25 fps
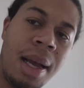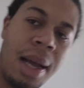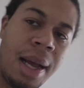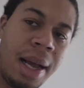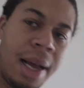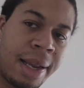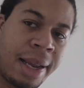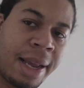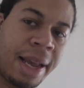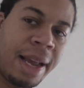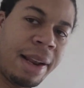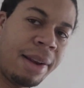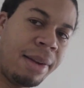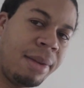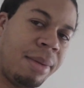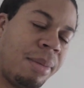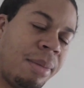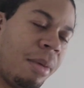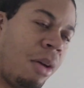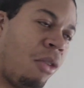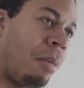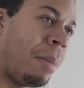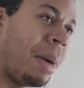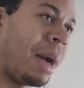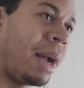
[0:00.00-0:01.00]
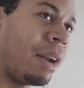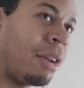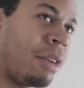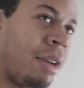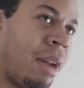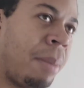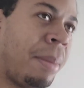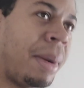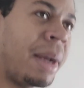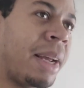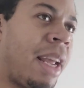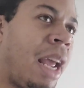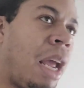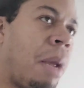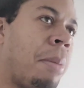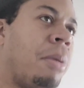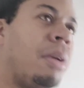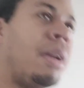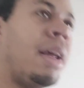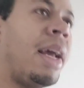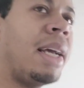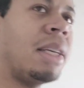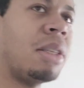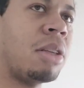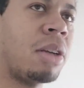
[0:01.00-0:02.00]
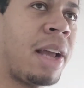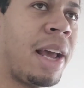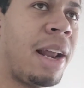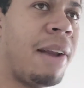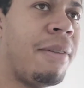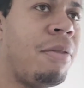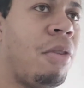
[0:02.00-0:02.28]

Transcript: Again, a reminder that my gamer days are kind of